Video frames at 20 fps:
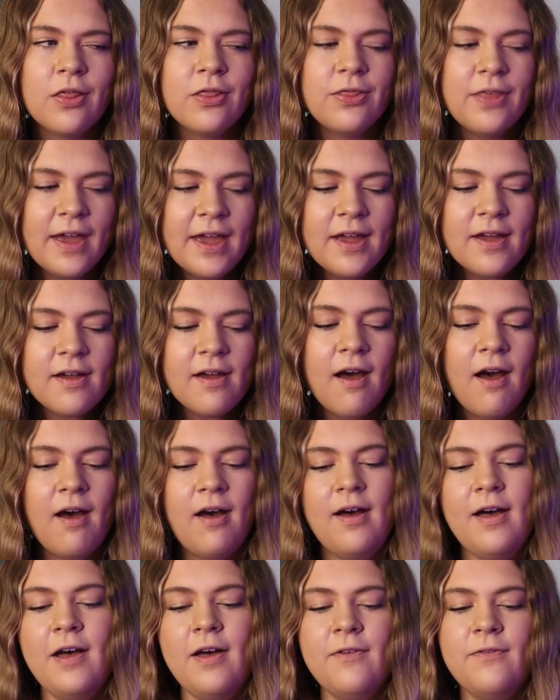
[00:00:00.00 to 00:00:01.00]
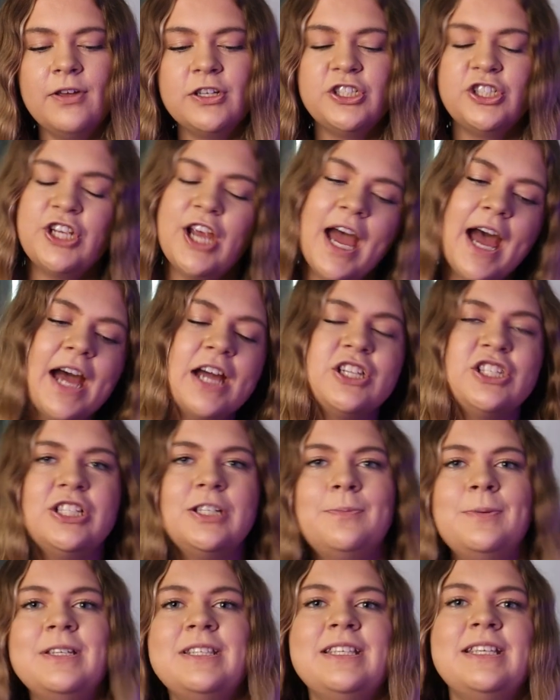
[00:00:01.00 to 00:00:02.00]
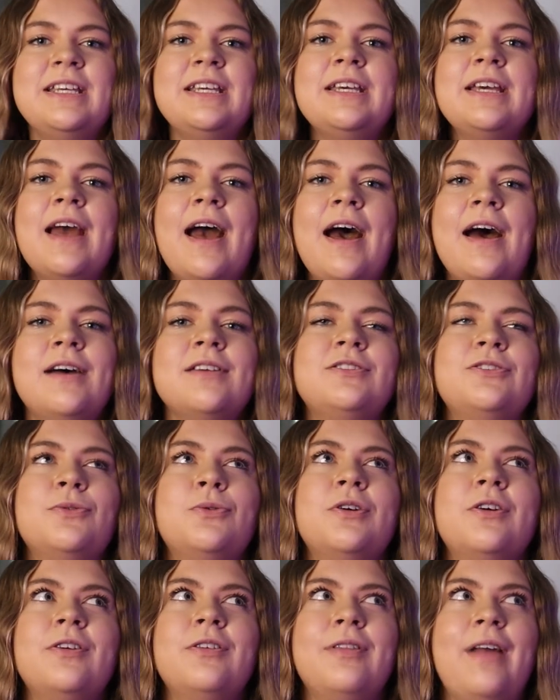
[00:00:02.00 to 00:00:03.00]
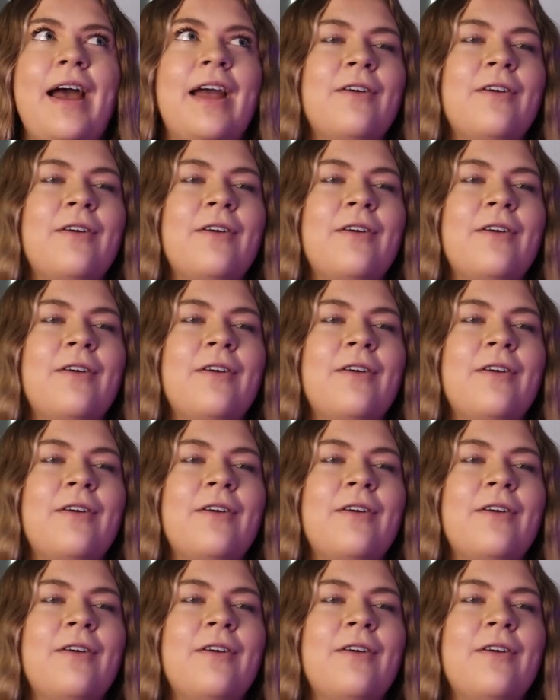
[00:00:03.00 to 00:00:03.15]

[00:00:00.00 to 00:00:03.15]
Think of ChatGPT as your